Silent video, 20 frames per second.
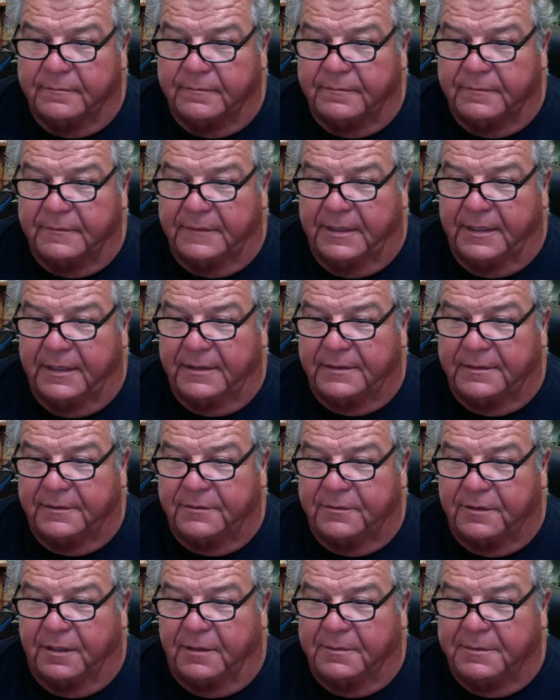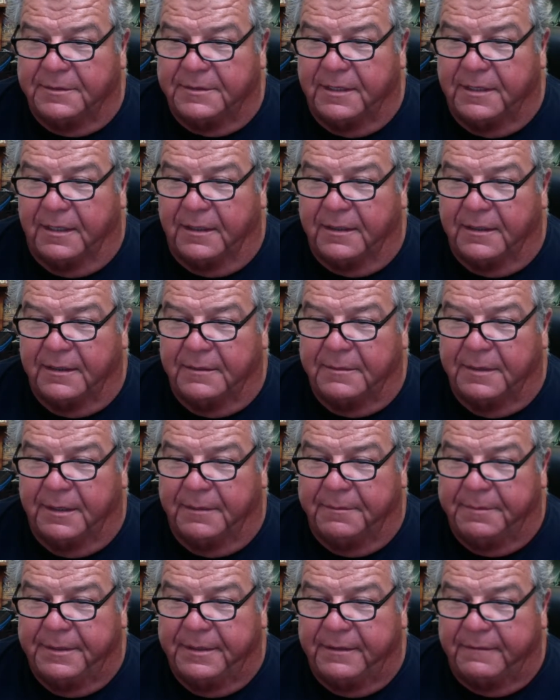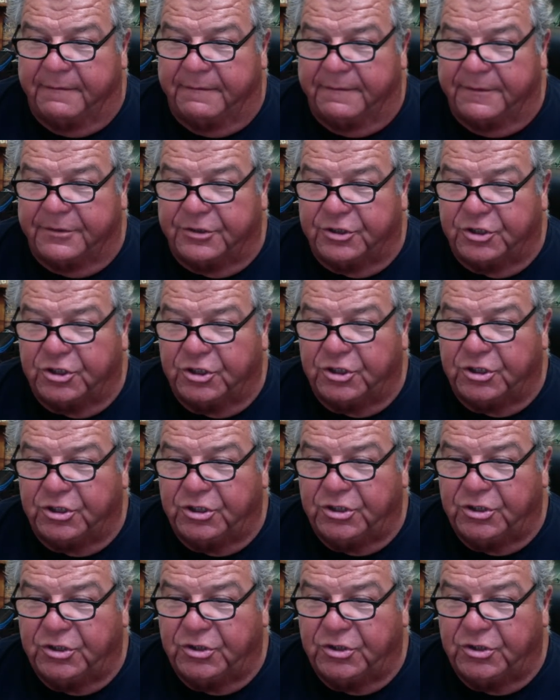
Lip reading: Okay, so John was talking about pier fishing.